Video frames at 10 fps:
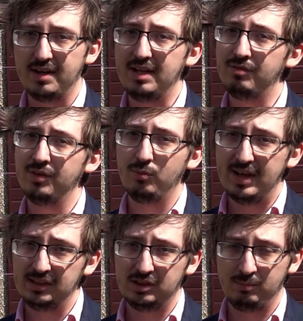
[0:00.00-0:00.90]
and even the
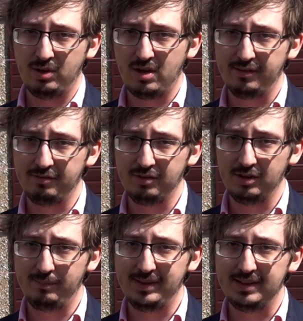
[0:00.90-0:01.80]
western part of the
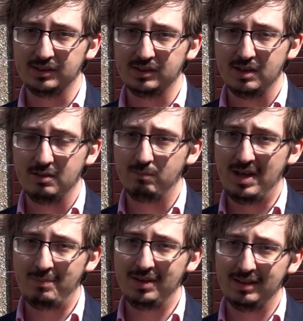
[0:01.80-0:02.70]
Philippines,
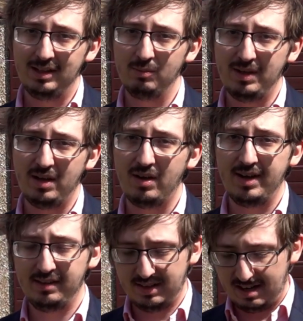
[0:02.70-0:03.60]
maybe a little bit
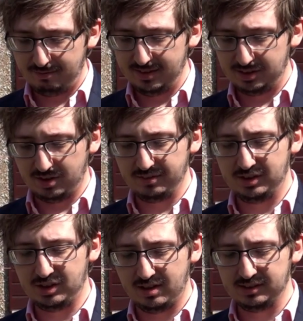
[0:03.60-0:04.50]
higher than average on the
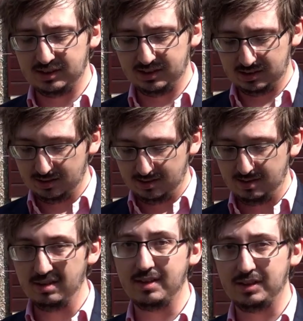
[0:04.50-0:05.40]
chances
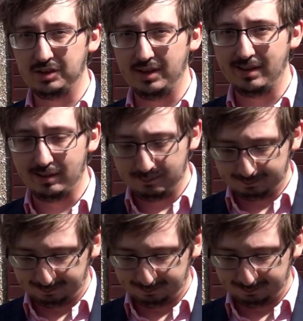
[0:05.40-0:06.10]
this year